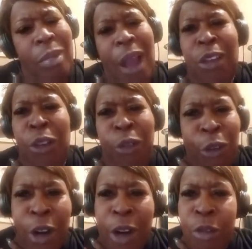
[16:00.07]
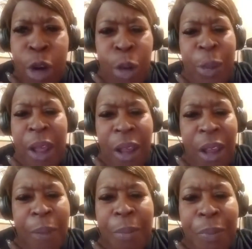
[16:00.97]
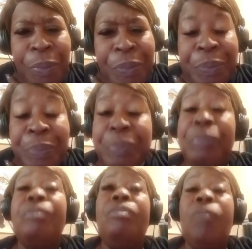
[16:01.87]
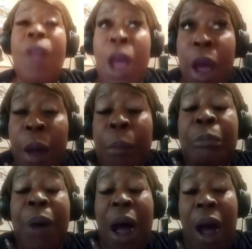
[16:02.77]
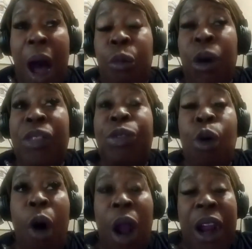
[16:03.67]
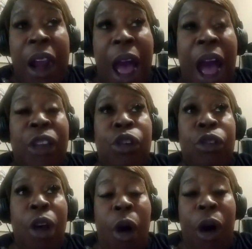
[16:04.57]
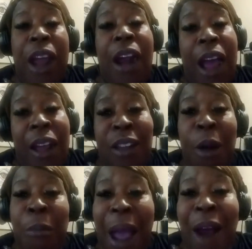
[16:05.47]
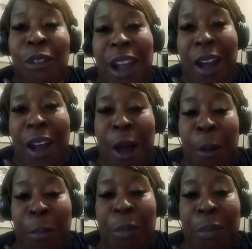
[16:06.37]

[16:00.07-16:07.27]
Are you for real, Ruby? But I went through all of that, you know, and I ended up marrying him.